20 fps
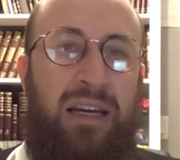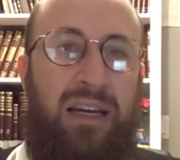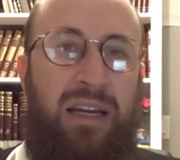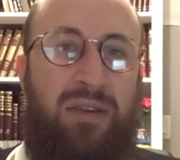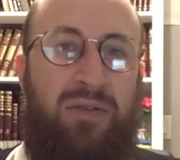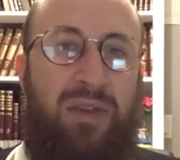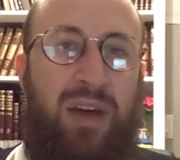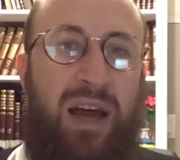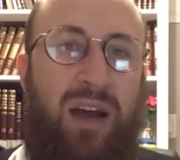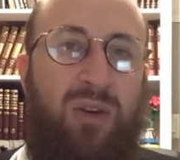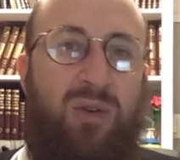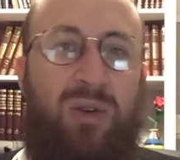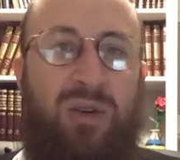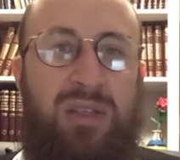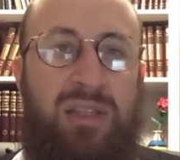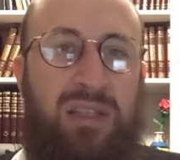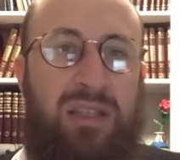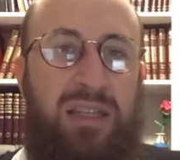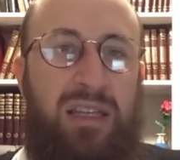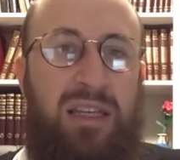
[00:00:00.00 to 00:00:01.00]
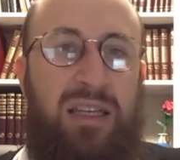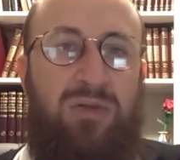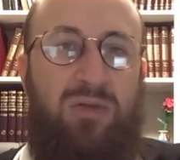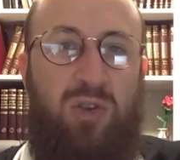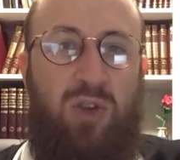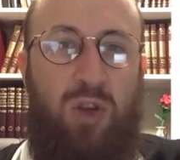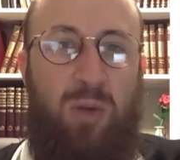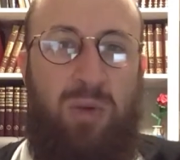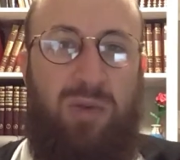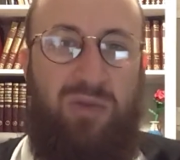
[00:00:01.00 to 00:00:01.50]
if that causes evil
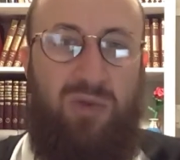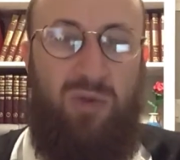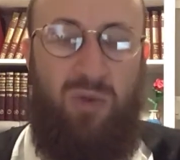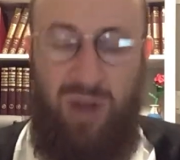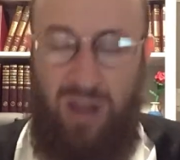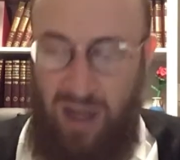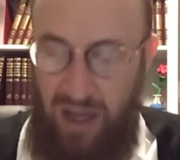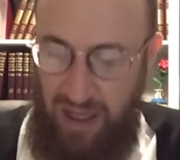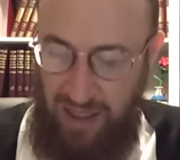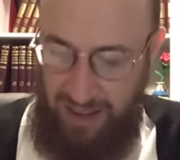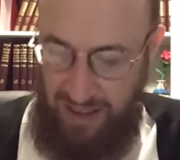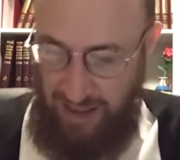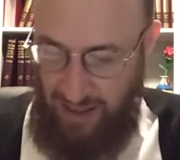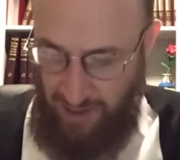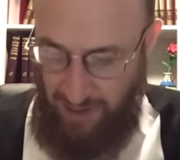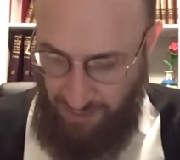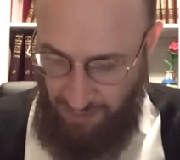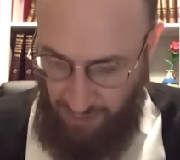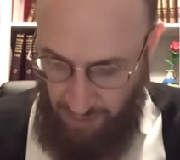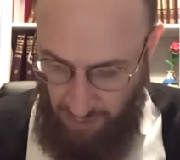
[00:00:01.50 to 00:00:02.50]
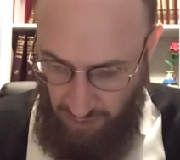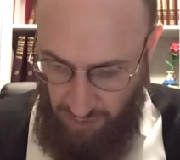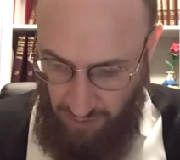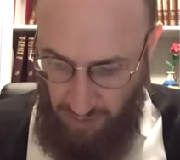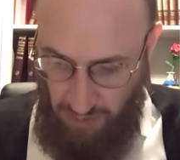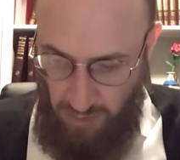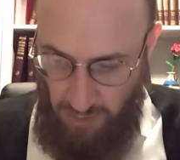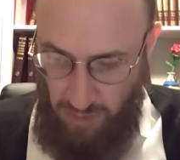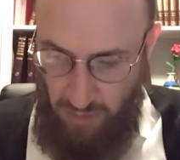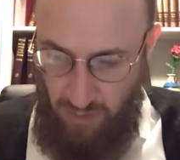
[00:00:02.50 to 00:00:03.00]
to befall us,
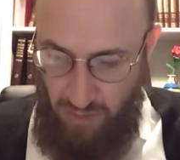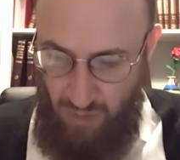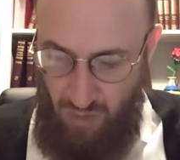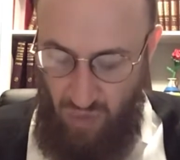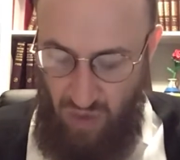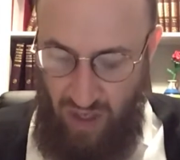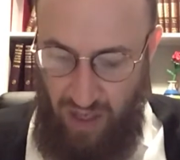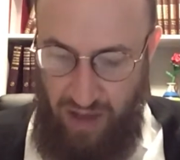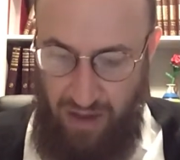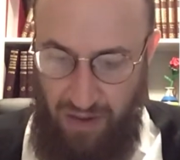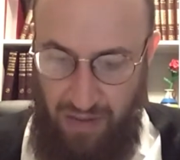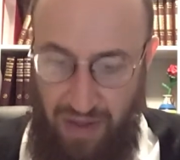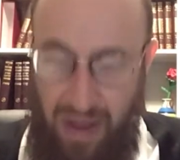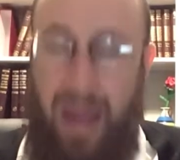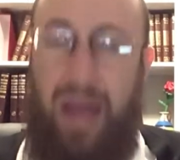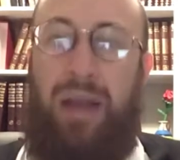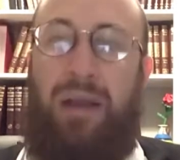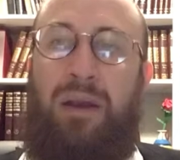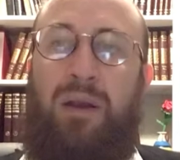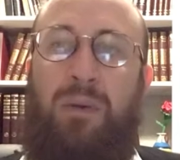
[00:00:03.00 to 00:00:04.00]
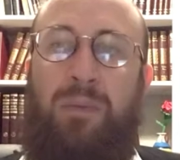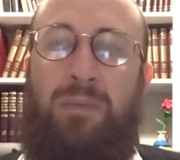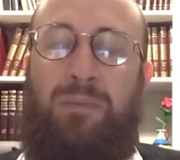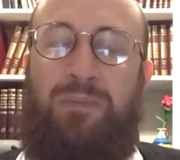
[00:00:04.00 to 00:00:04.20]
then